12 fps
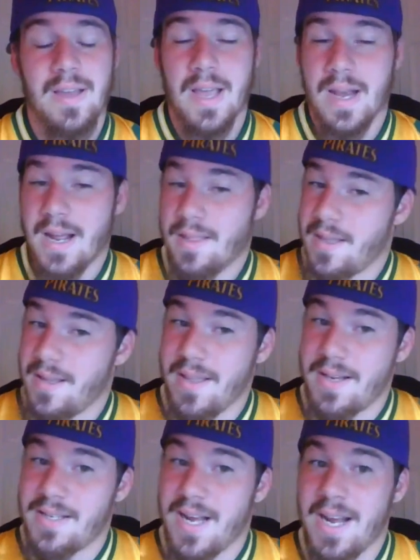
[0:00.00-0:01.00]
And I think
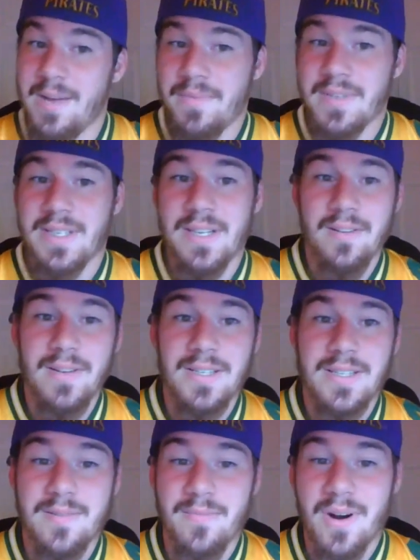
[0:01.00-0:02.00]
they tie up the
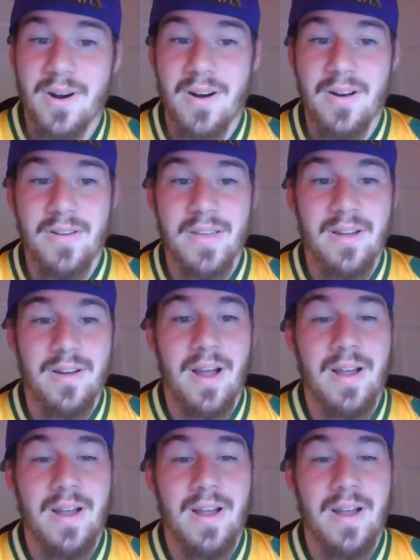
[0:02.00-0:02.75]
series tomorrow here.